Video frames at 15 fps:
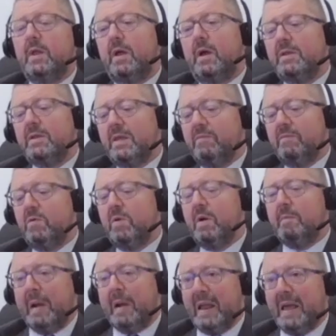
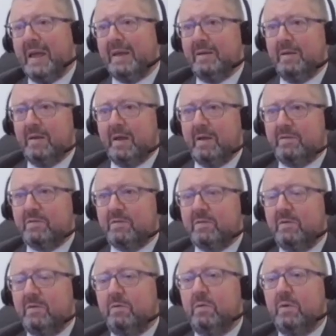a plan as
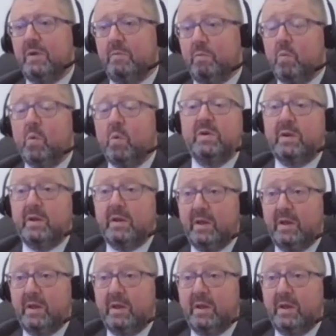to, one,